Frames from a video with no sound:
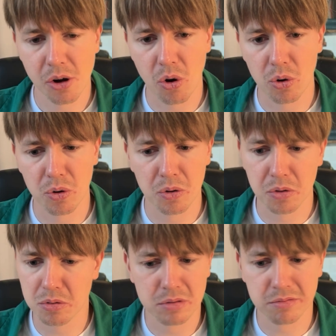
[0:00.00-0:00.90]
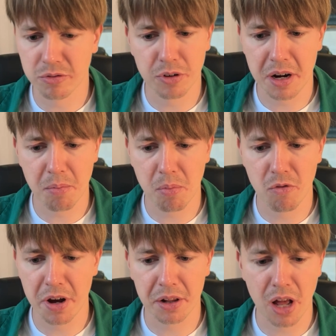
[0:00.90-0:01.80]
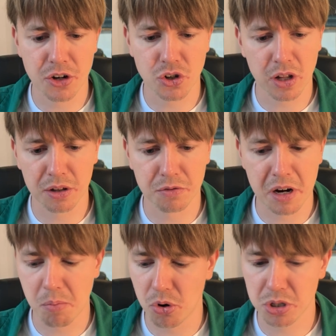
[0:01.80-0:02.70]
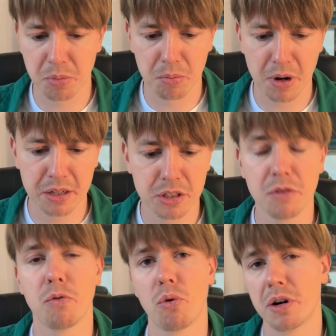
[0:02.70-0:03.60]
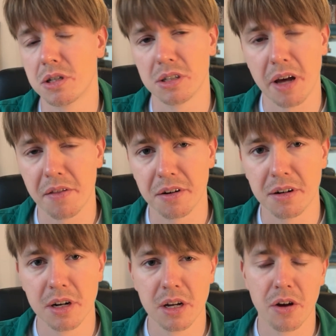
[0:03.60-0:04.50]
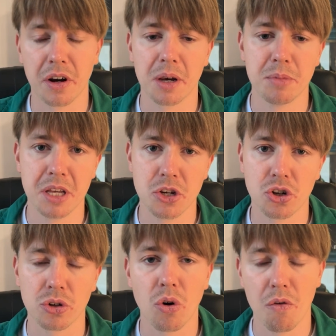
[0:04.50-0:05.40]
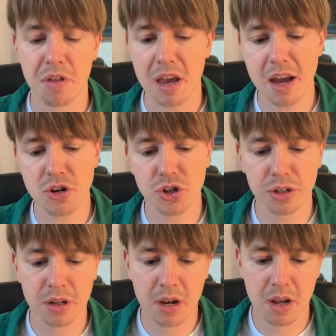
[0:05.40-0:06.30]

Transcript: or very logical and very possible, but d4 is another recommendation of the engine.